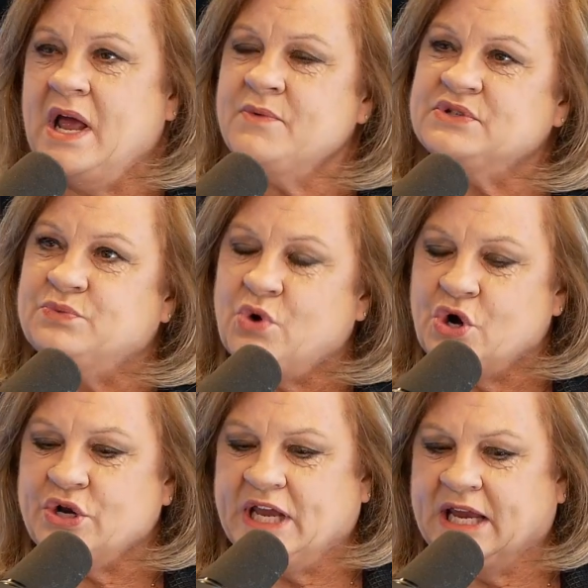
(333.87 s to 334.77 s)
was
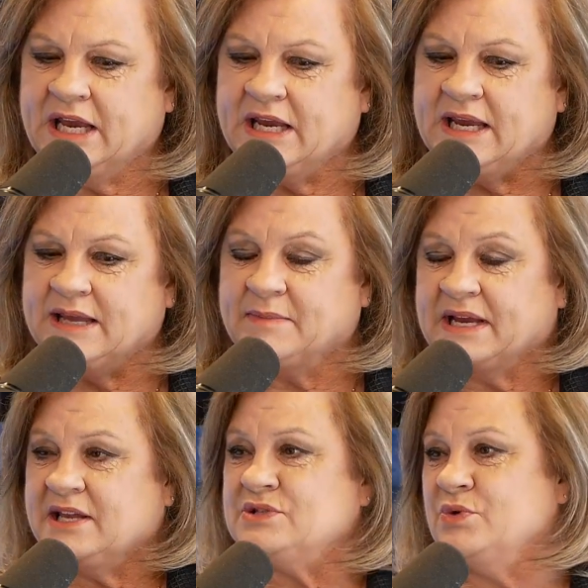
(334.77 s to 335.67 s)
working and my
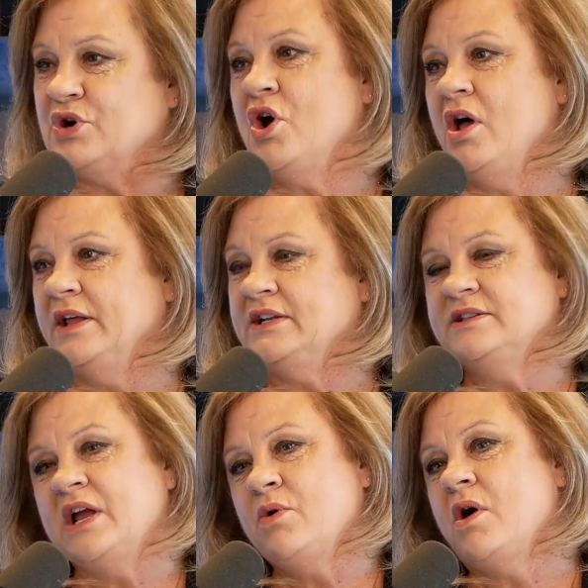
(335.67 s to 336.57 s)
kids were in college,
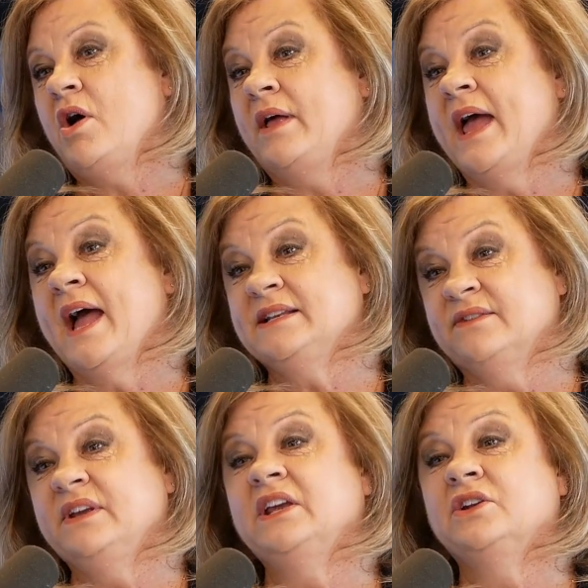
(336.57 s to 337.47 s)
they were all
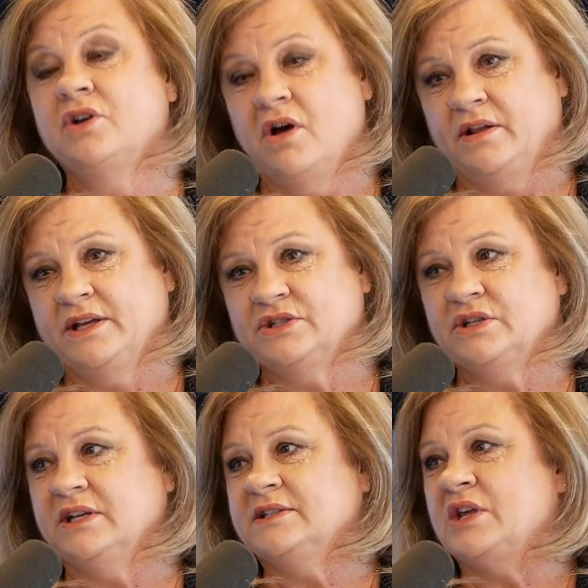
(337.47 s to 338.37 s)
active in college.
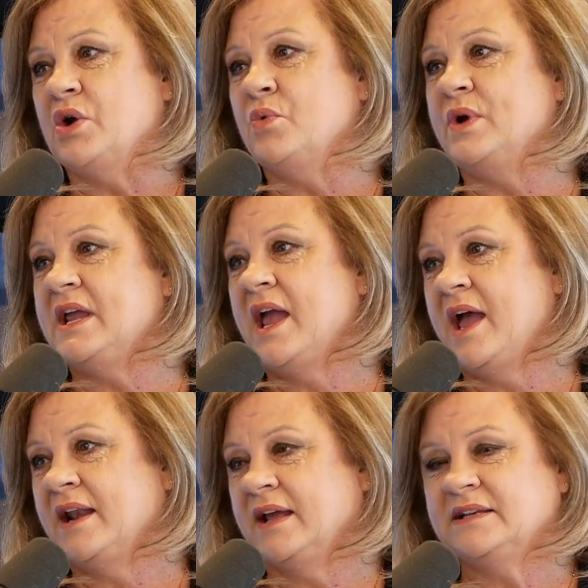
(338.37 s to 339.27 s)
And so we
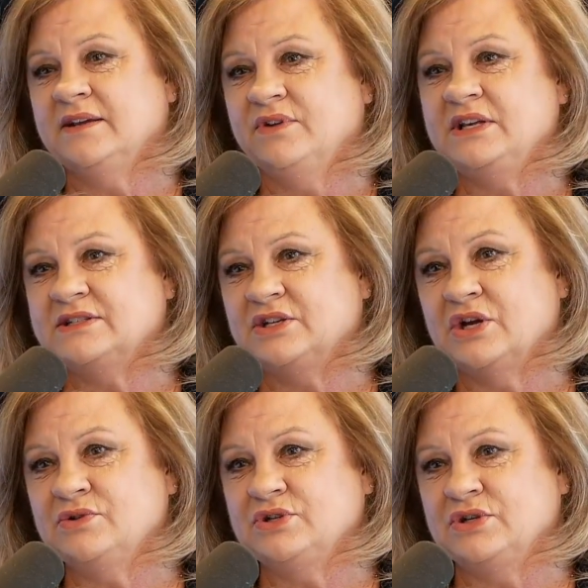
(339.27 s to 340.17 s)
had activities to
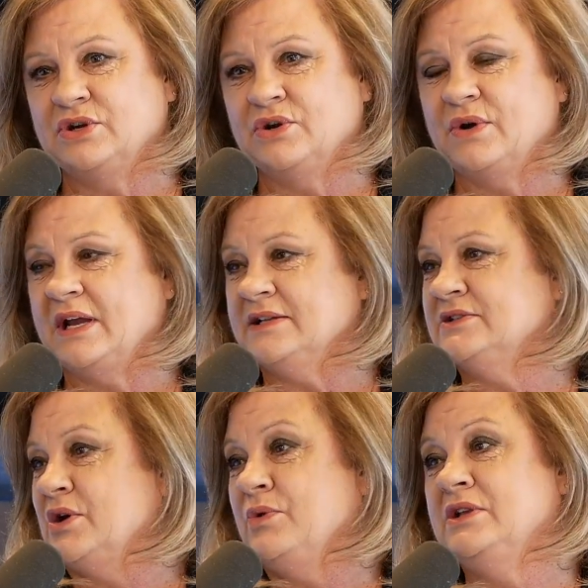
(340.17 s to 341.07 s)
go to. And
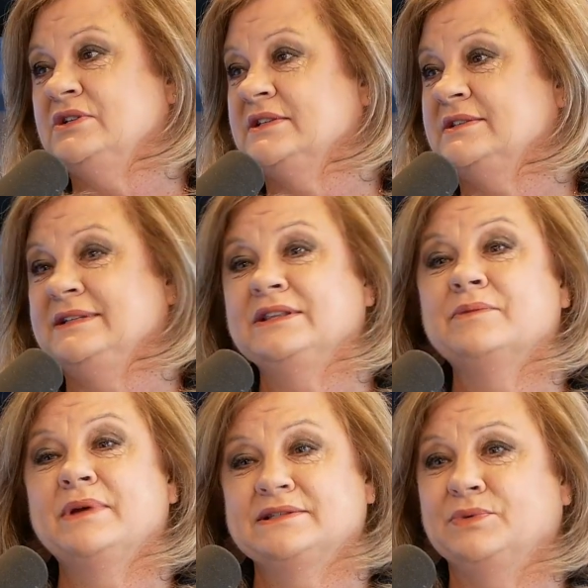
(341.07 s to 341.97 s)
so we just did
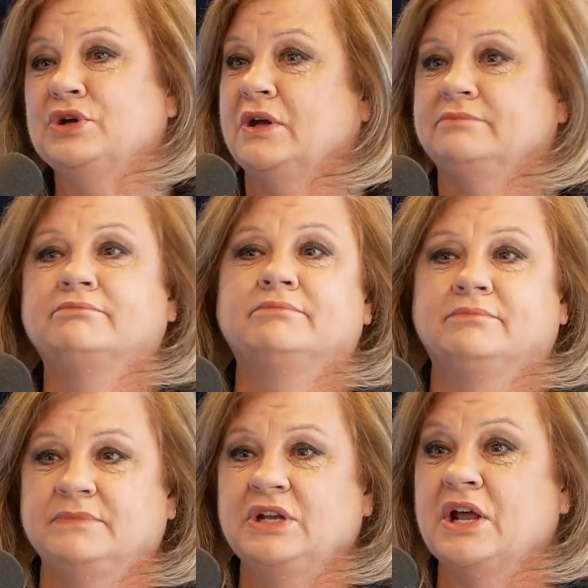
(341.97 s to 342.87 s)
the best we could,
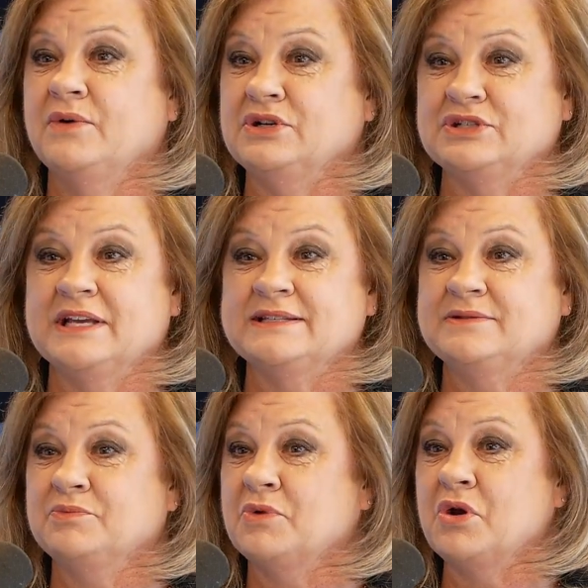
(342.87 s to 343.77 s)
and
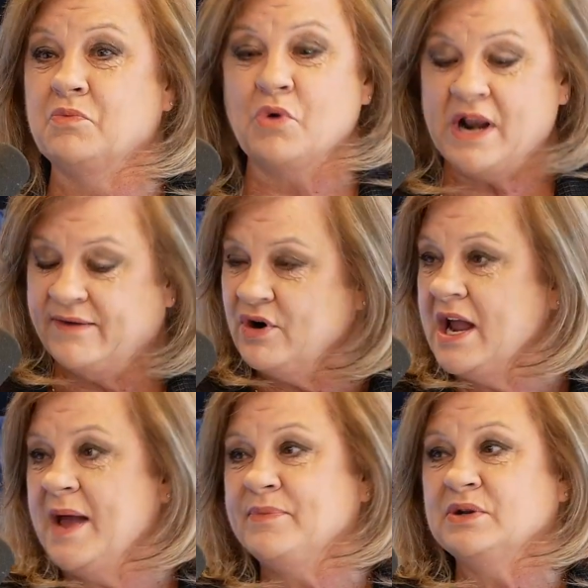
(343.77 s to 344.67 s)
just whatever
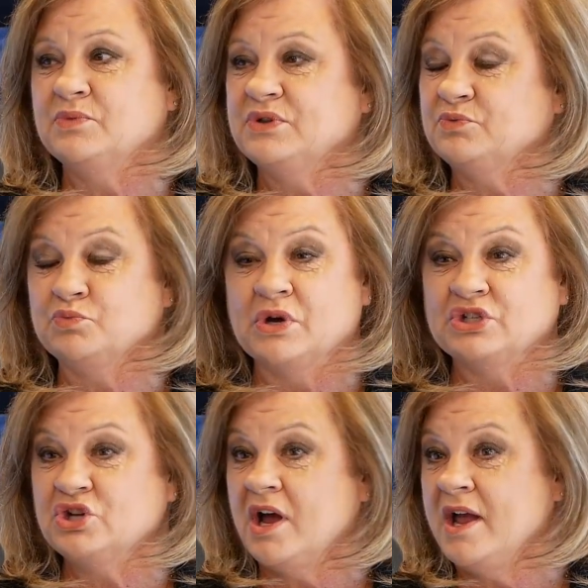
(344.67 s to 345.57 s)
happened with
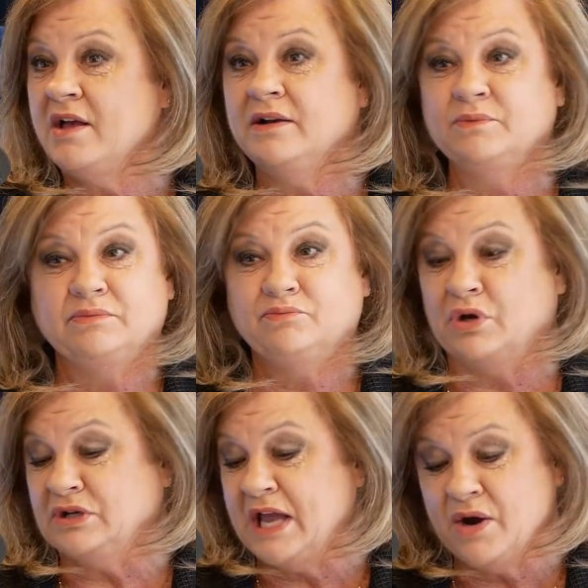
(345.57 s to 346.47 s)
one child. And
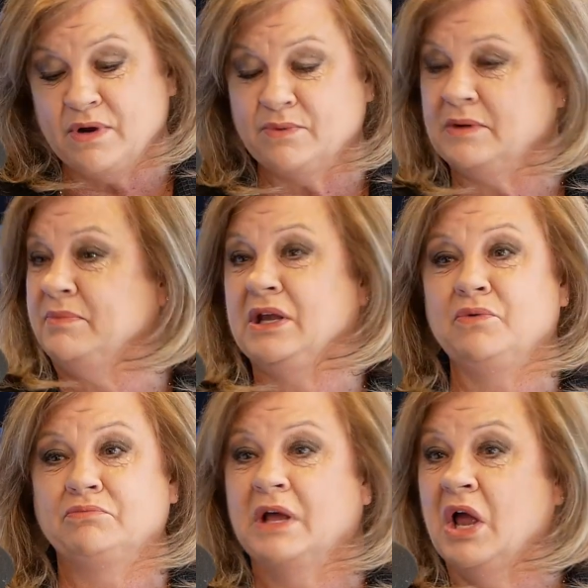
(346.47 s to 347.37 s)
one day we would
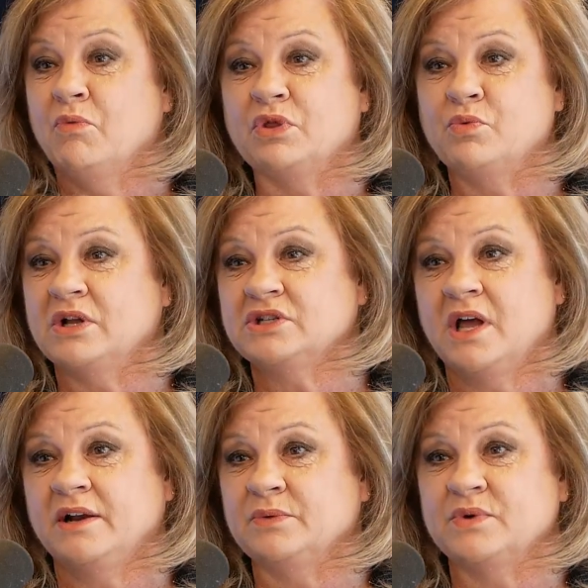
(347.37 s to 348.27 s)
be with one
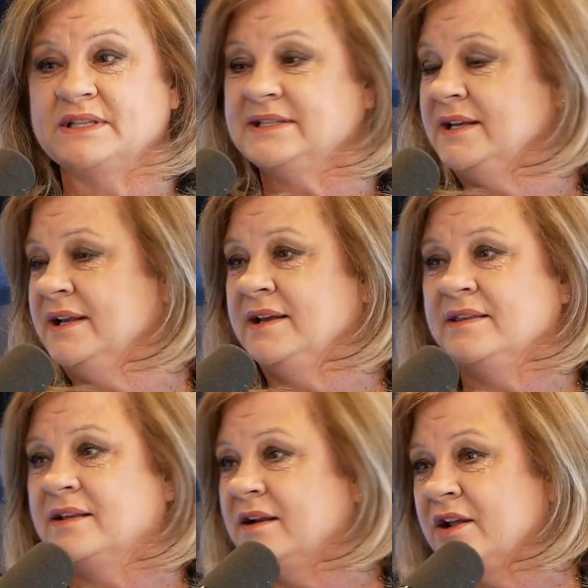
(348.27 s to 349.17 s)
child in one city
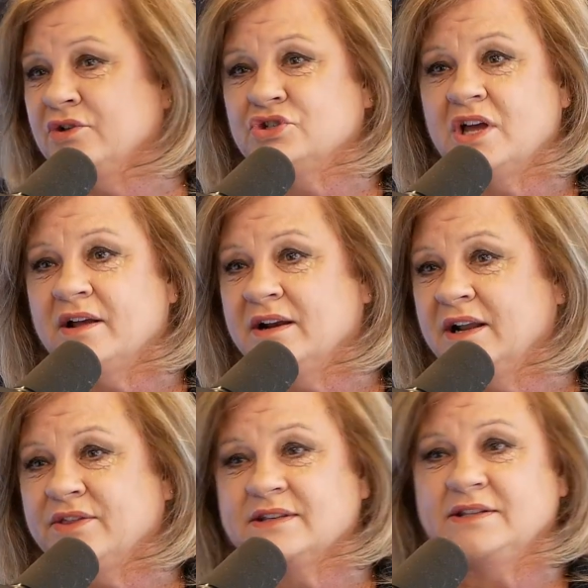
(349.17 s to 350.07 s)
and then another child in
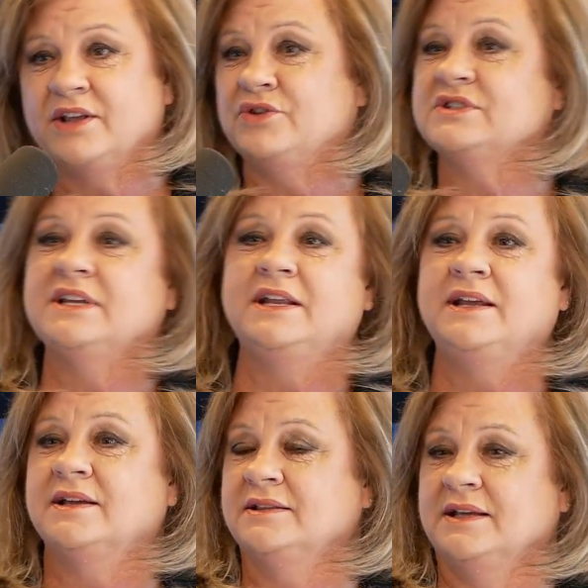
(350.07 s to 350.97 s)
another
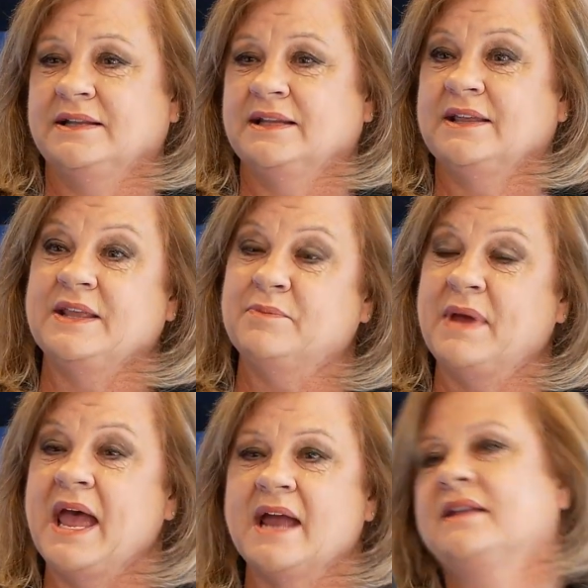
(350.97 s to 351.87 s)
city and then
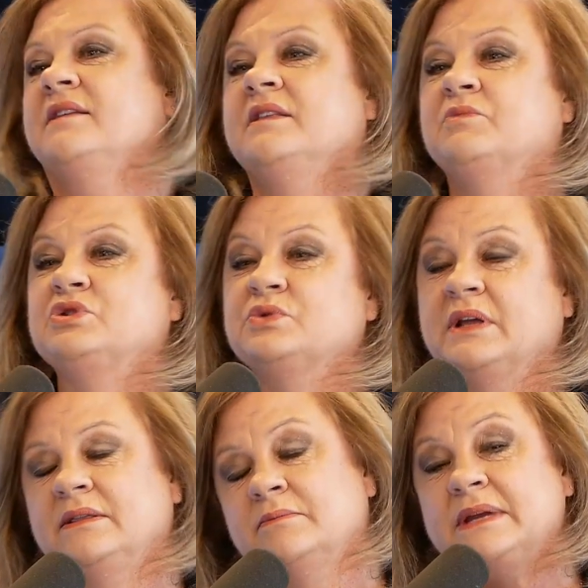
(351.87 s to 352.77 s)
back. And then
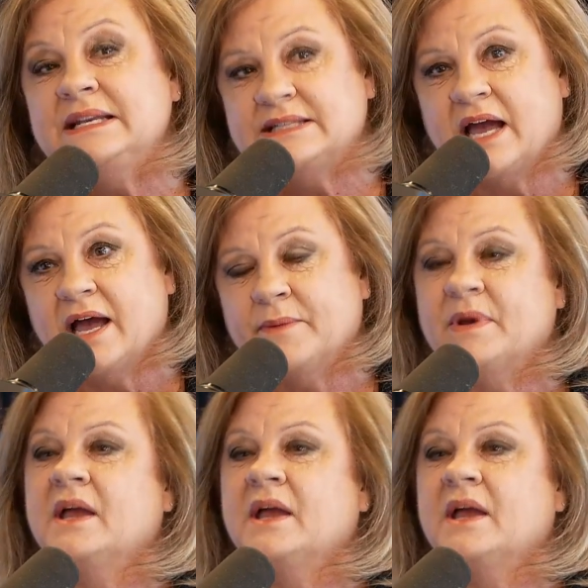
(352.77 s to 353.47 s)
in the meantime,